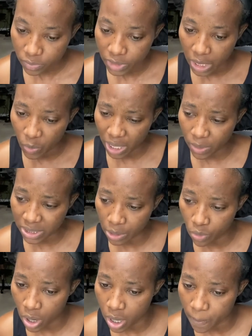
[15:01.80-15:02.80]
When I was at
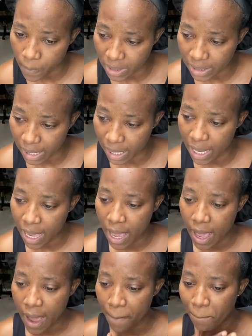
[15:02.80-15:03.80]
work on Monday,
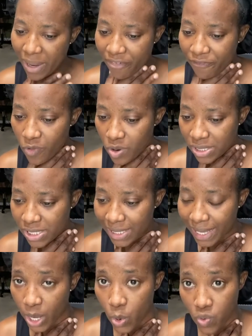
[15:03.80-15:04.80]
my voice
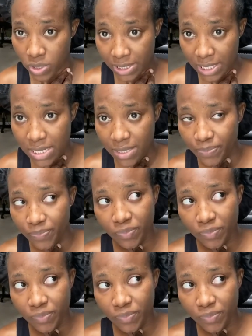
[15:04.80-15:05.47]
started hoarsing.